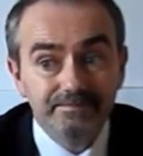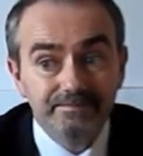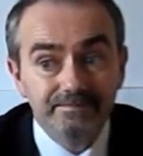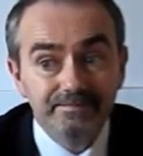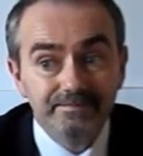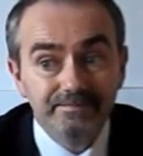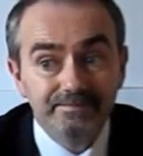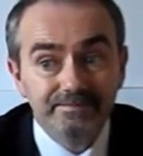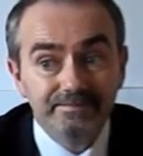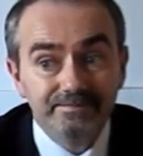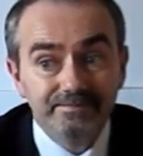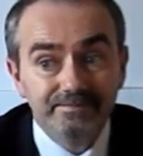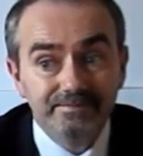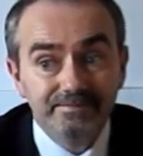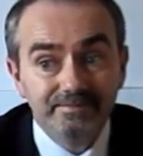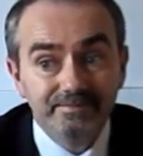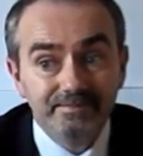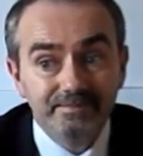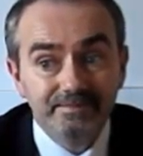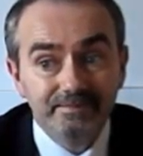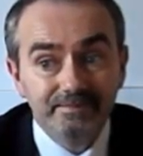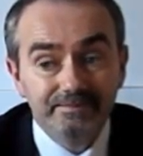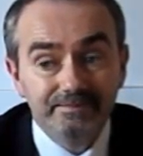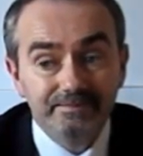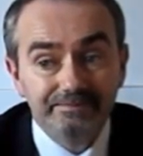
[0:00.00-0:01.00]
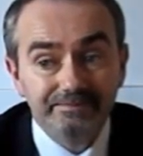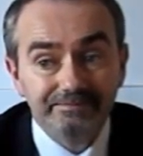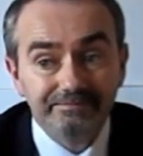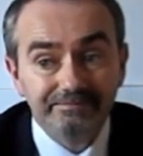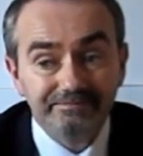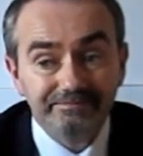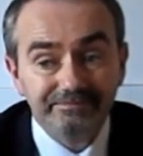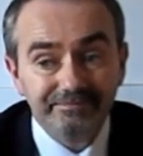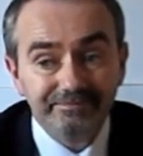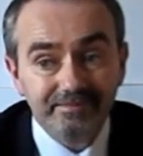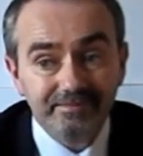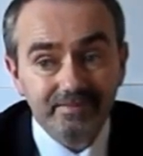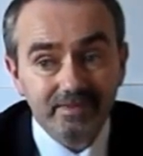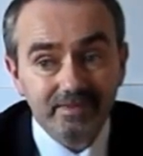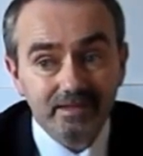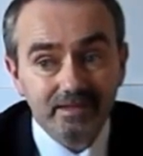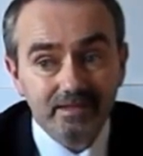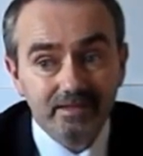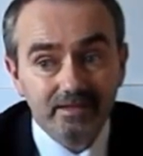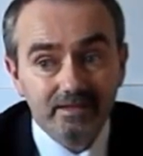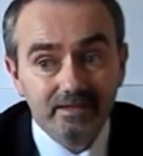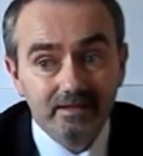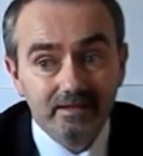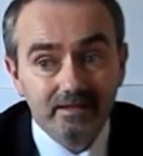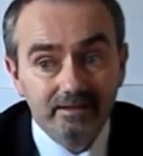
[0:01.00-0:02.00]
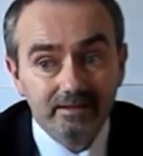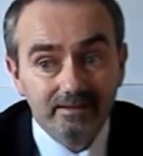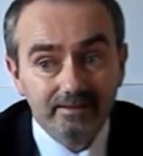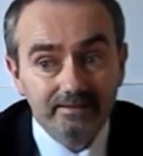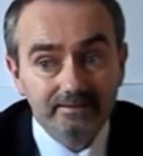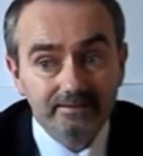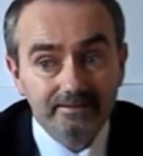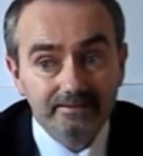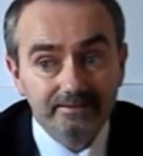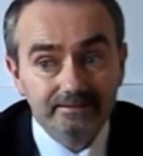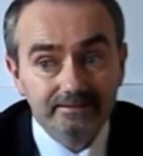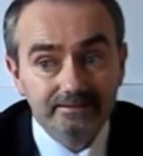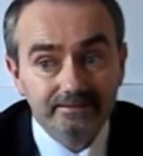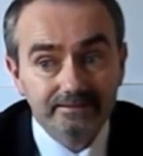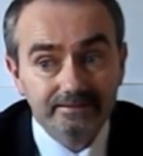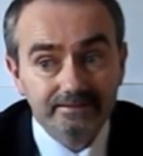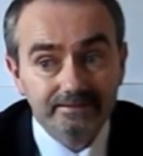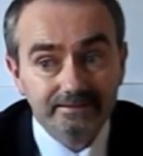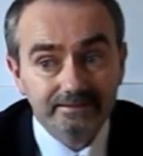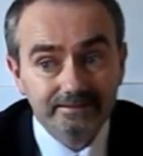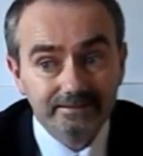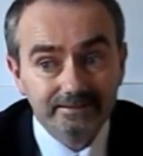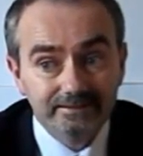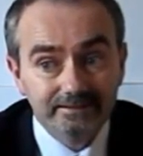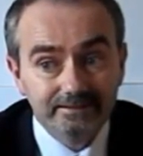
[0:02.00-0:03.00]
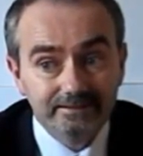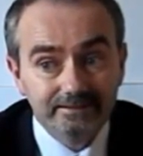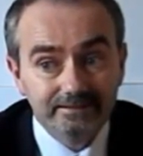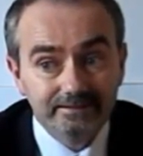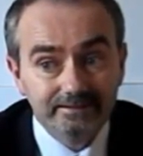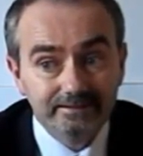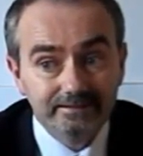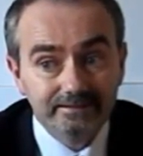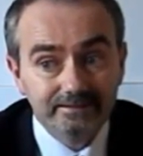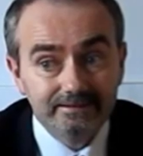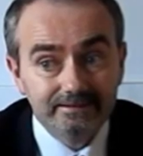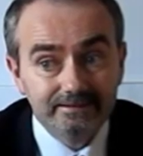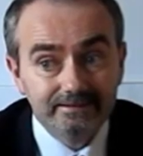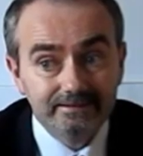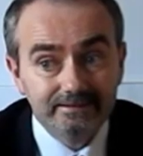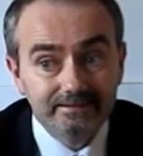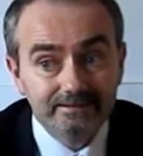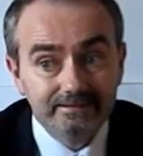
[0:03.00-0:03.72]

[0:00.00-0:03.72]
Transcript: Nothing is said.